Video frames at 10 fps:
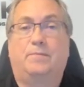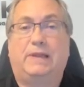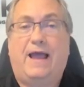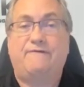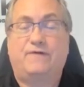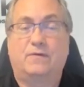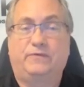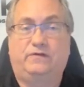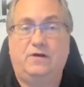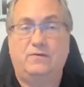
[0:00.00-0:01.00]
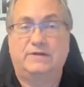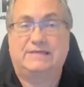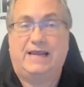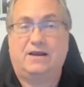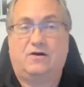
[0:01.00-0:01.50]
platforms do is
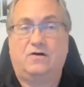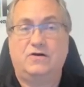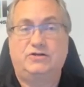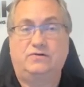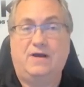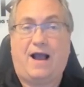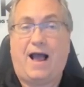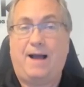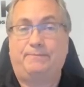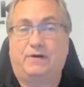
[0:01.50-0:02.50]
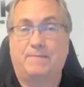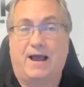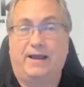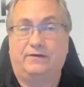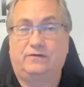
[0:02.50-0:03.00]
they encourage you to
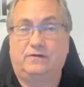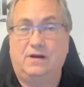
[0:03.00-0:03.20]
optimize.